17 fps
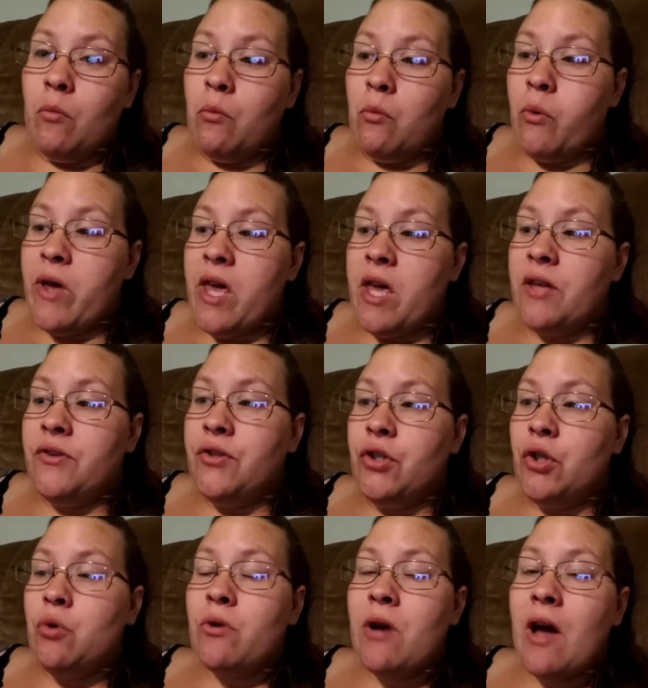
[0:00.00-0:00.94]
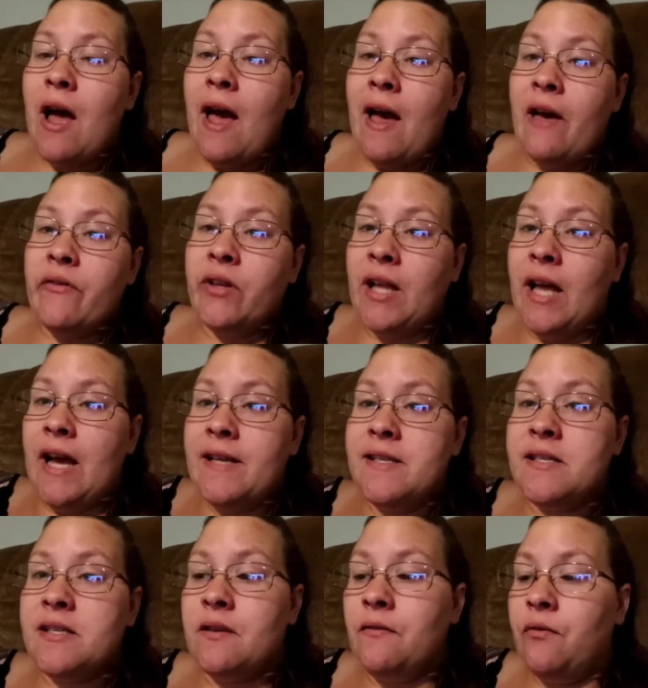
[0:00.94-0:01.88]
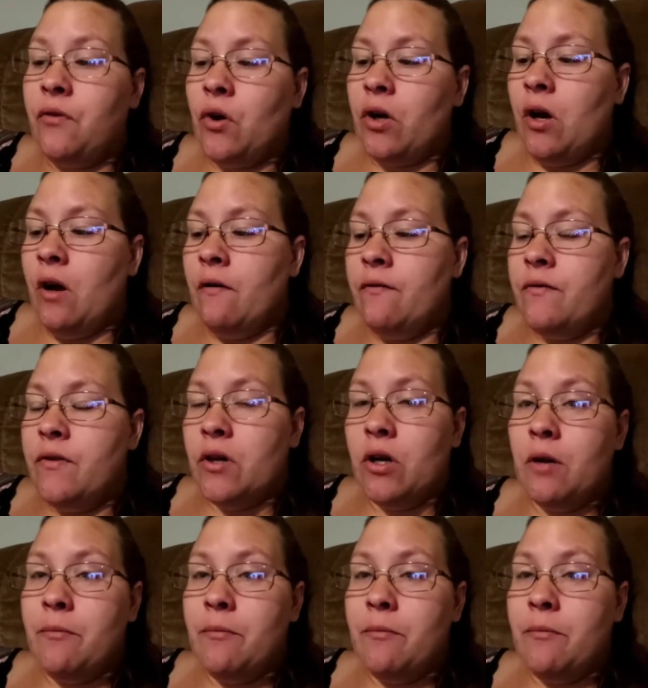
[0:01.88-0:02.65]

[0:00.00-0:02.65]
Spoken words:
We do not have classes in front of the